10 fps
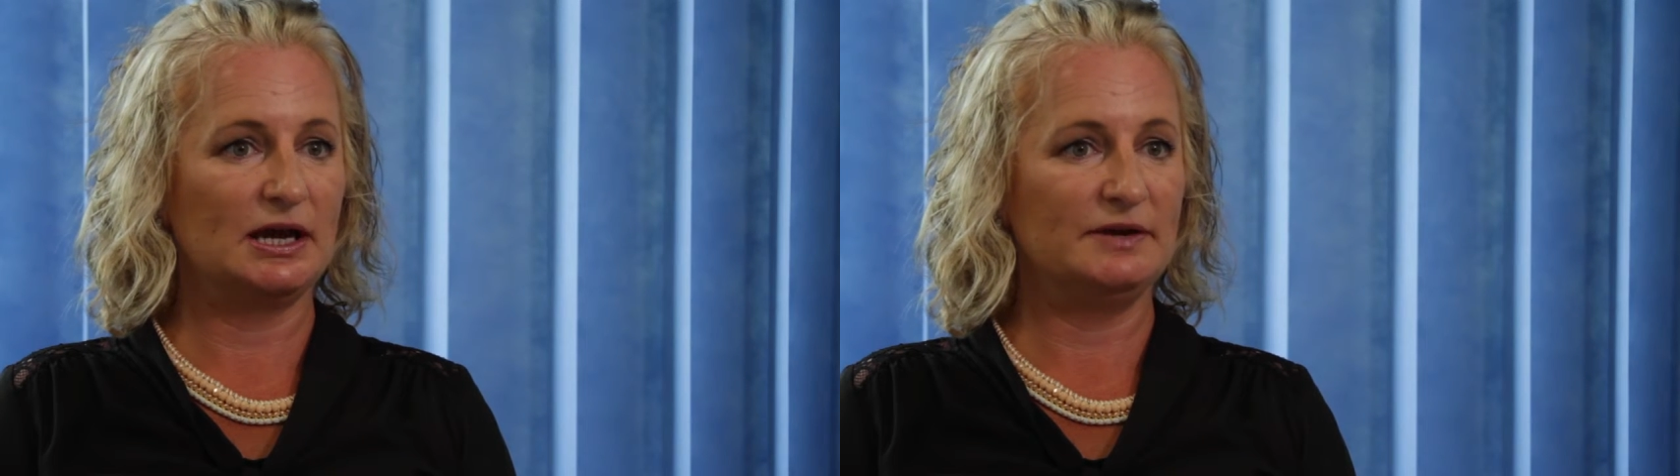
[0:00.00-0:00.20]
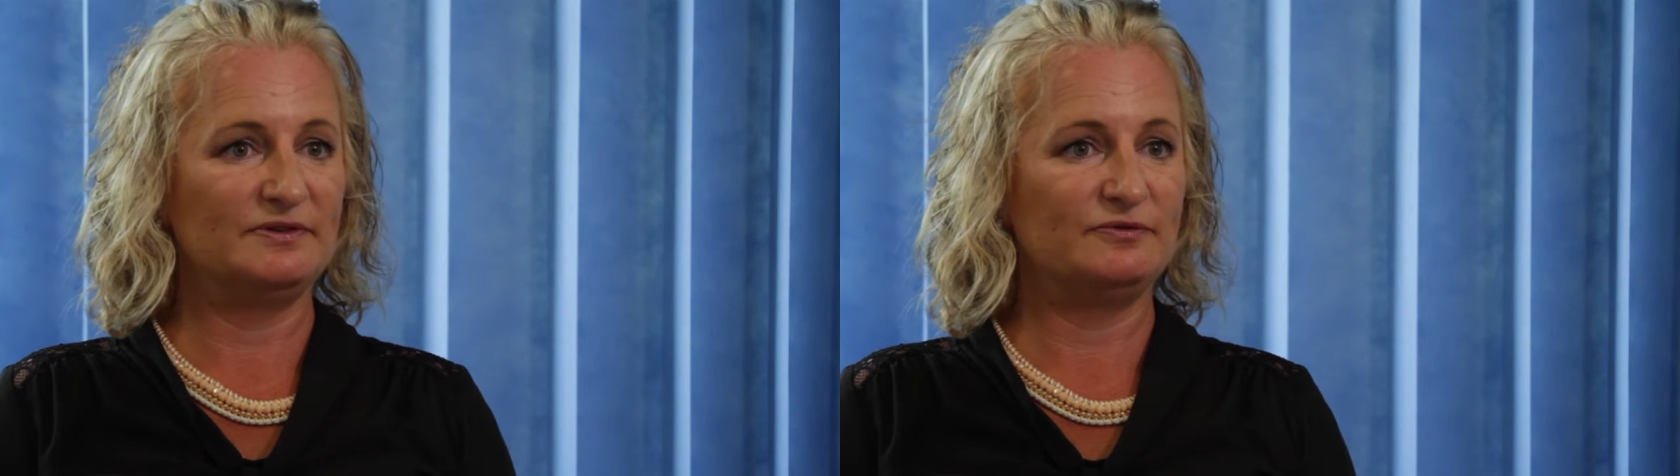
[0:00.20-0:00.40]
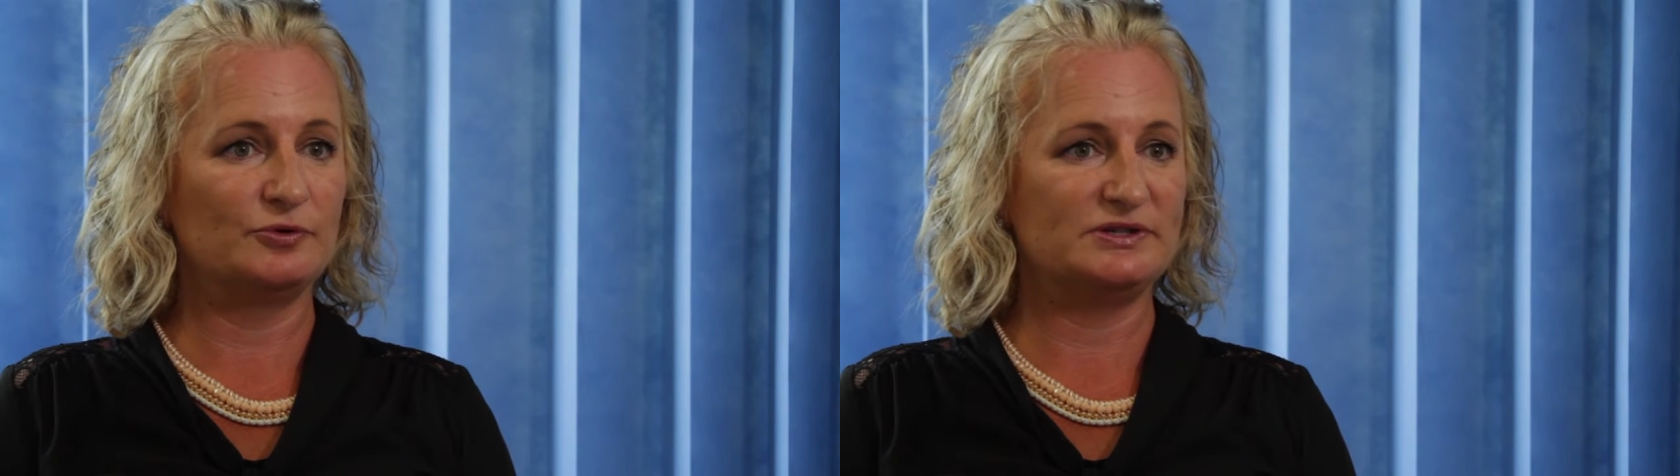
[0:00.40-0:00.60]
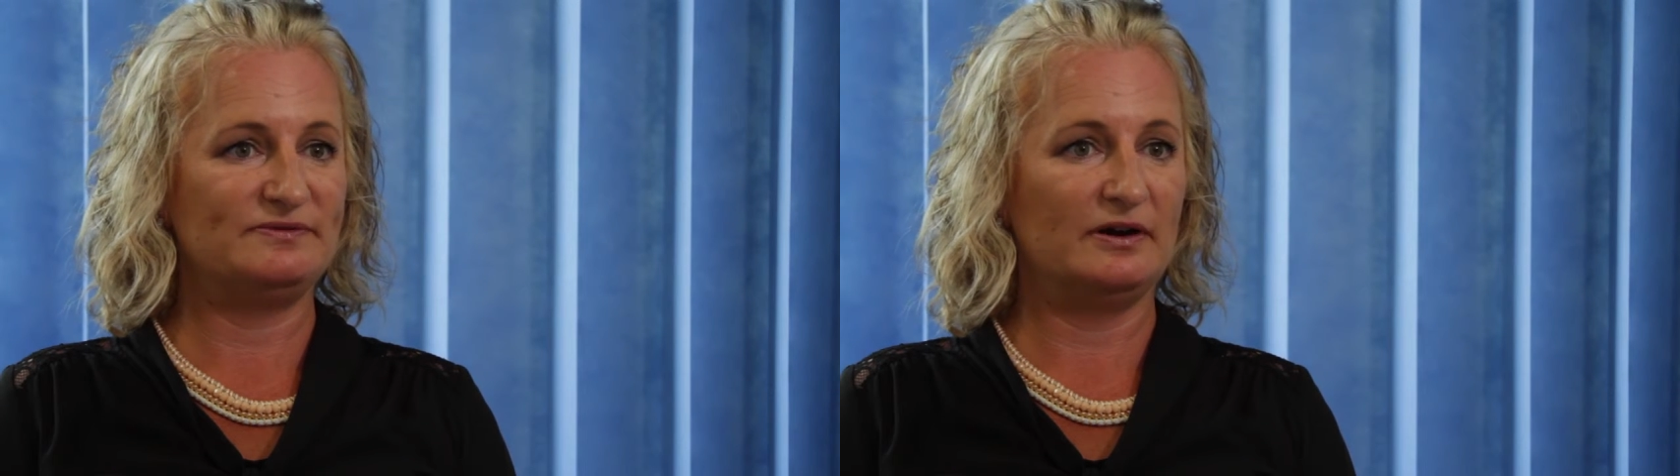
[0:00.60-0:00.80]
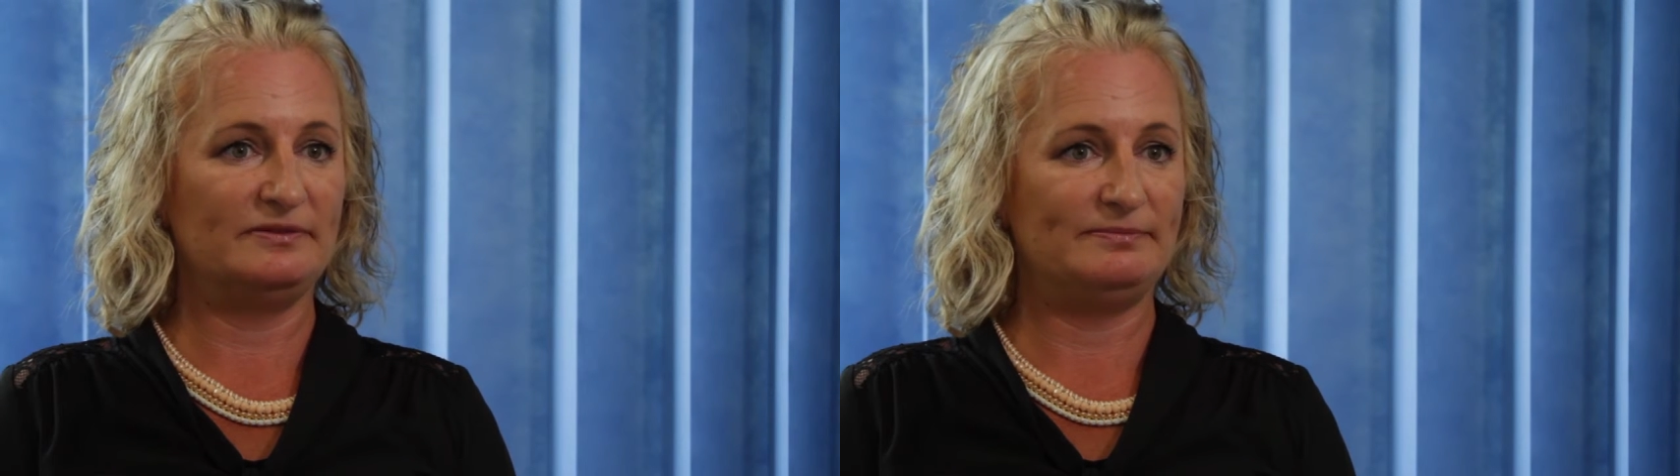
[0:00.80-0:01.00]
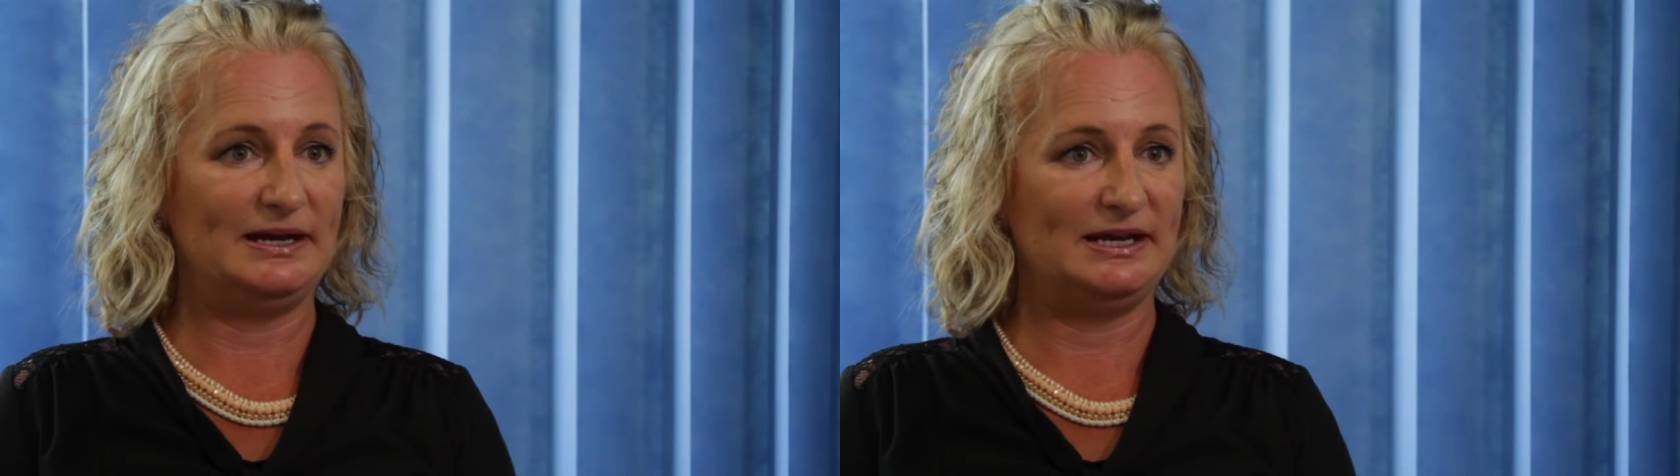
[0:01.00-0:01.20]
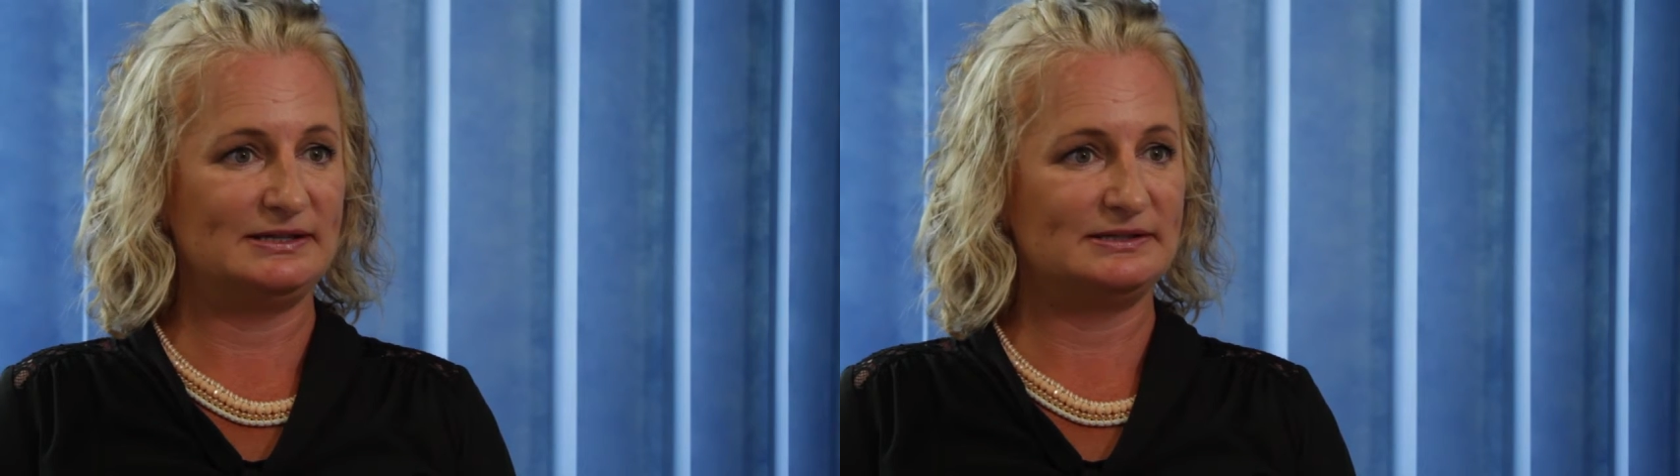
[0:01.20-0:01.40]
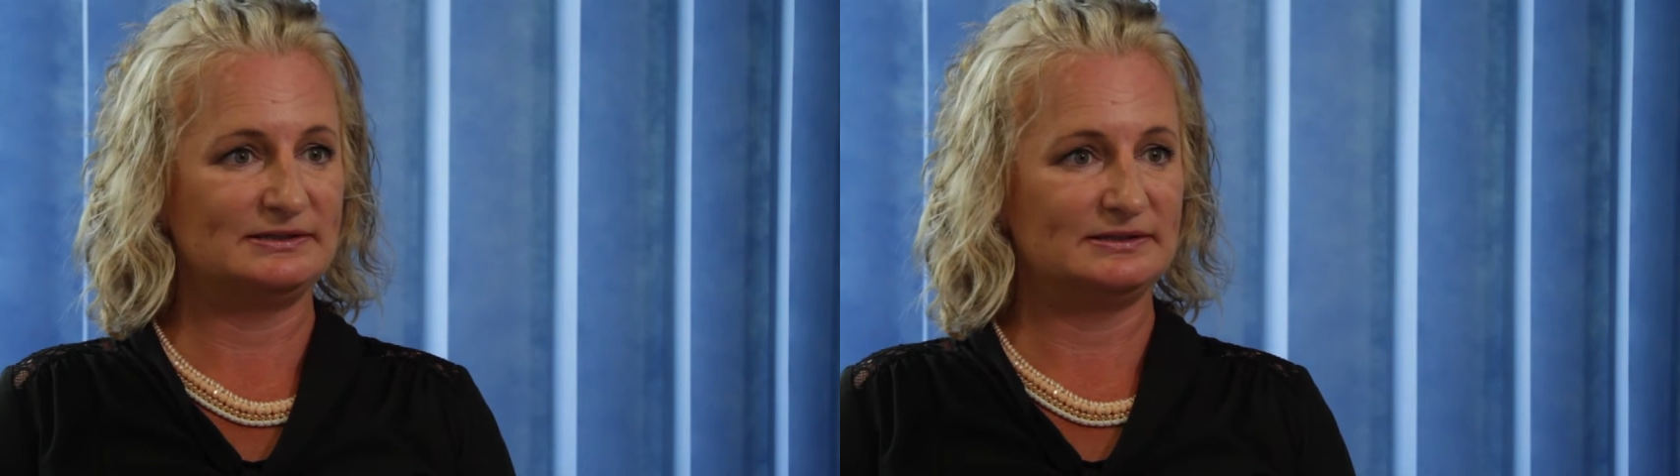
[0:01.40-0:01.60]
over 45 minutes.